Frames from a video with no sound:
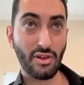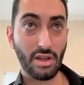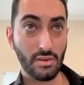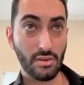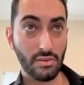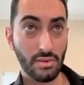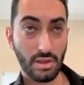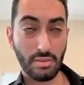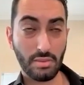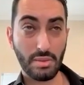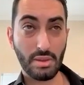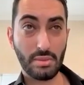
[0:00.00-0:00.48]
follow
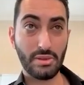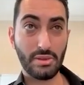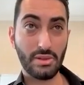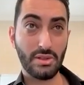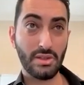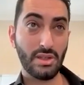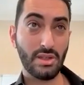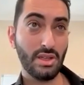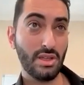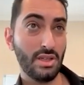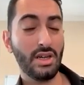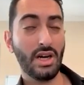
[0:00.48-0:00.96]
up with
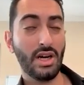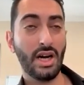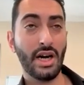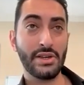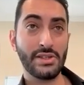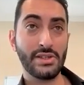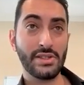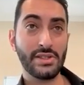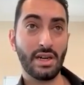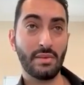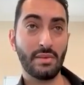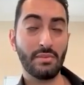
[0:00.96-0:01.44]
people, how
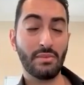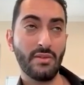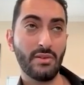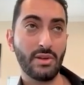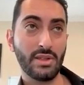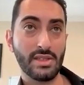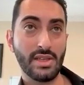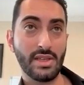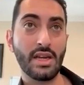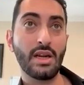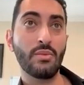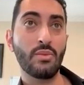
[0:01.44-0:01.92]
to sign up, maybe
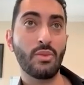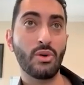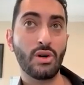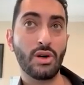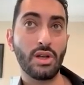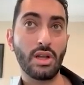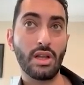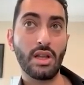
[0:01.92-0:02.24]
sign up more